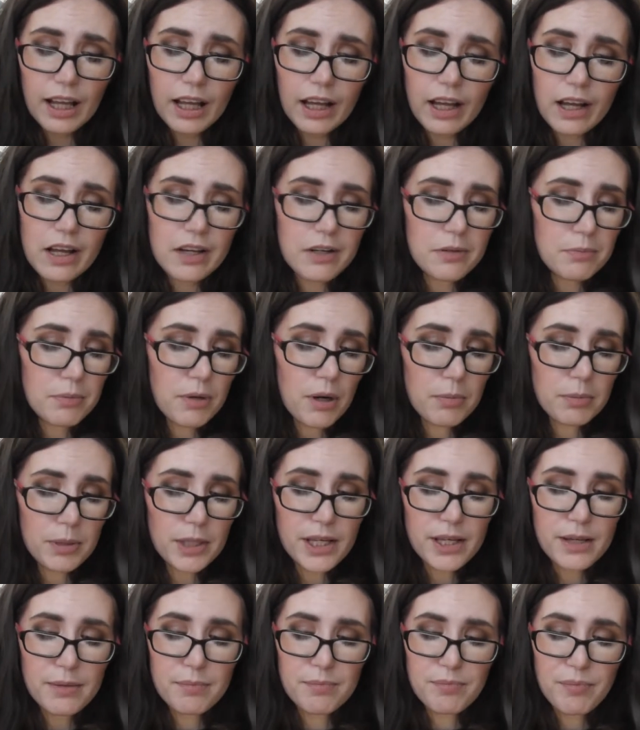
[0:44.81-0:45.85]
and
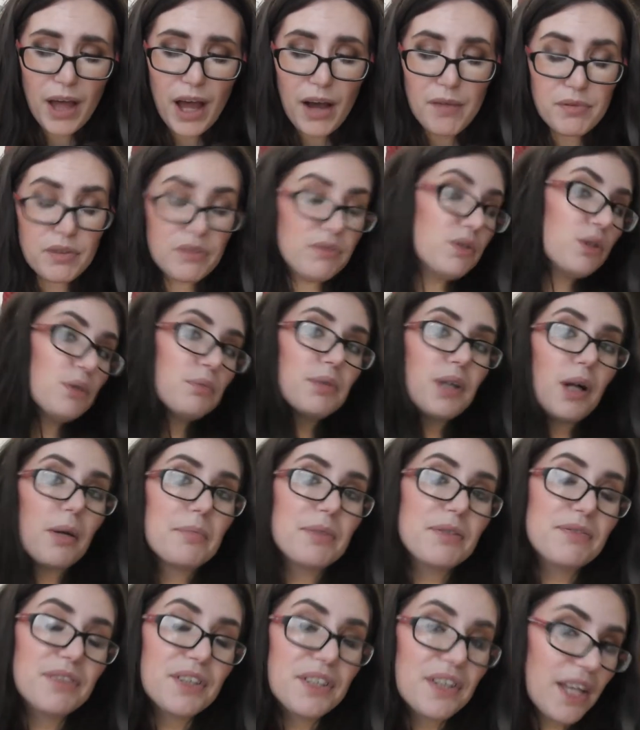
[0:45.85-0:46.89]
probably have the full
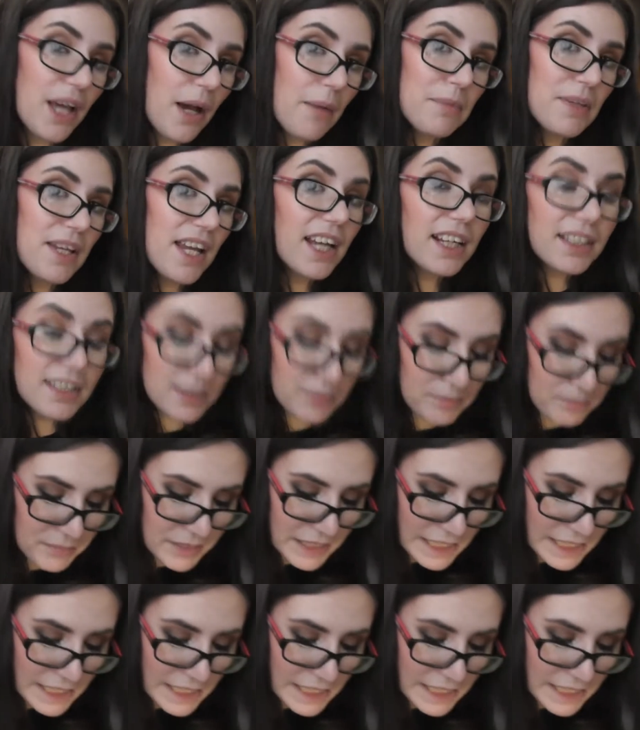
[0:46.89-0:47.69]
prompts for the update.